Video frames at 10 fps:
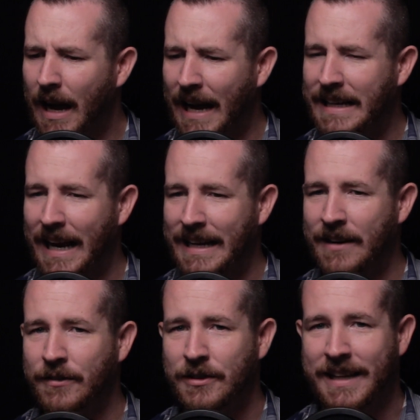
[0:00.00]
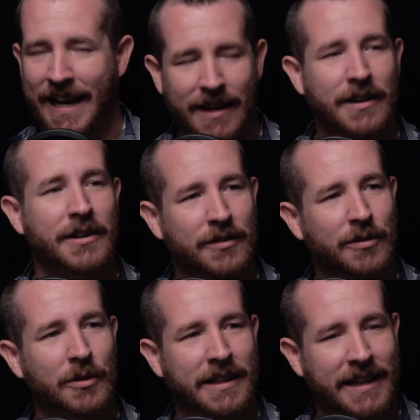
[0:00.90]
I never cared
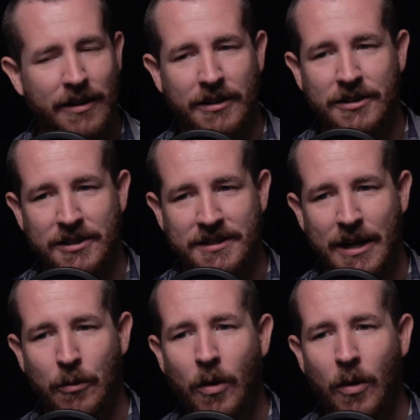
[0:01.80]
for the characters, and I